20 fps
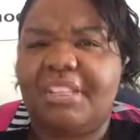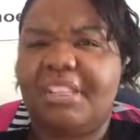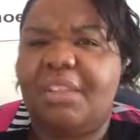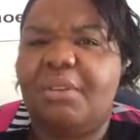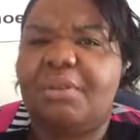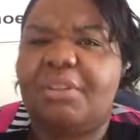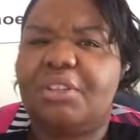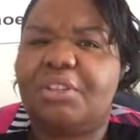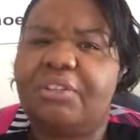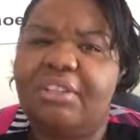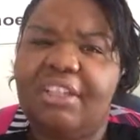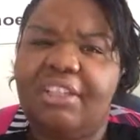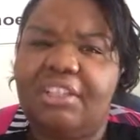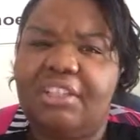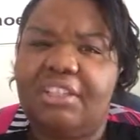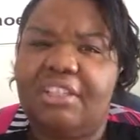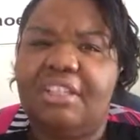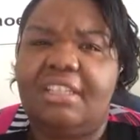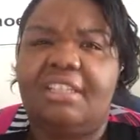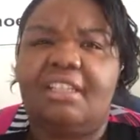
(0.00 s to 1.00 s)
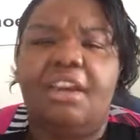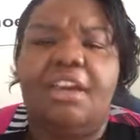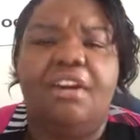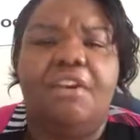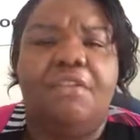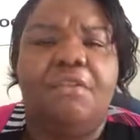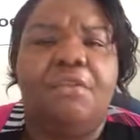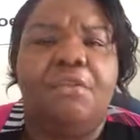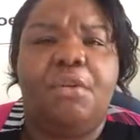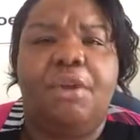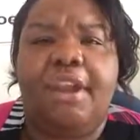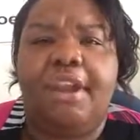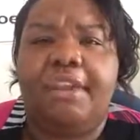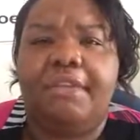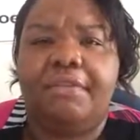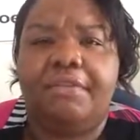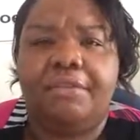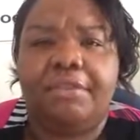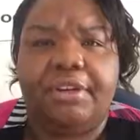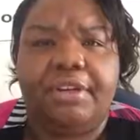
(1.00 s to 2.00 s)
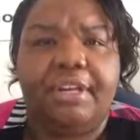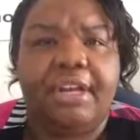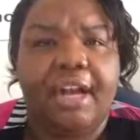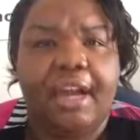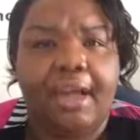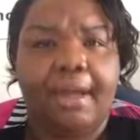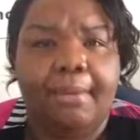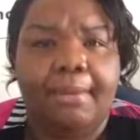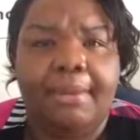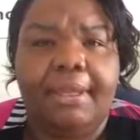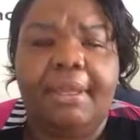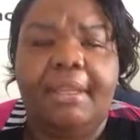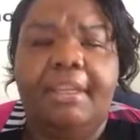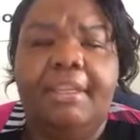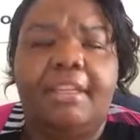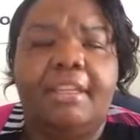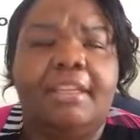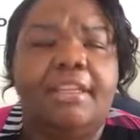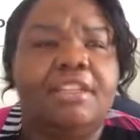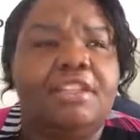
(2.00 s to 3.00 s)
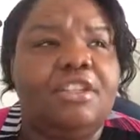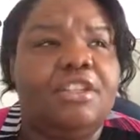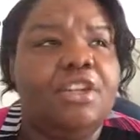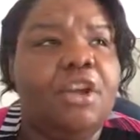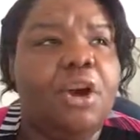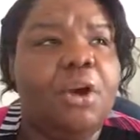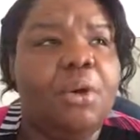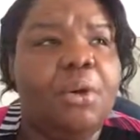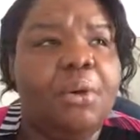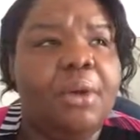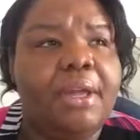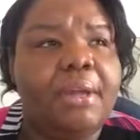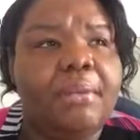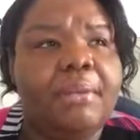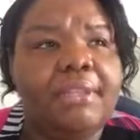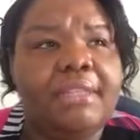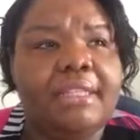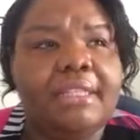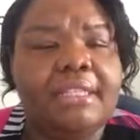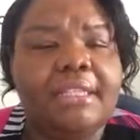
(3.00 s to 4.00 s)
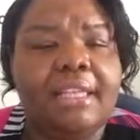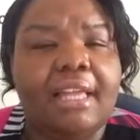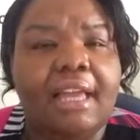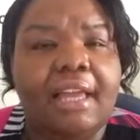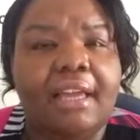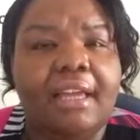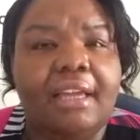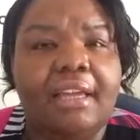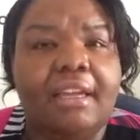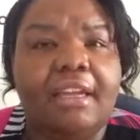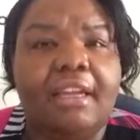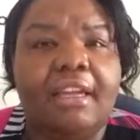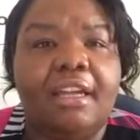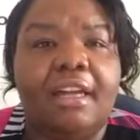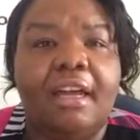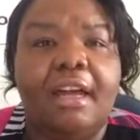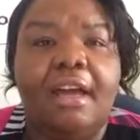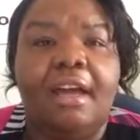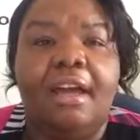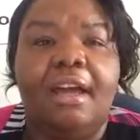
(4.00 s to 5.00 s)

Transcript: I think it was crunches for every comment. So it was just like,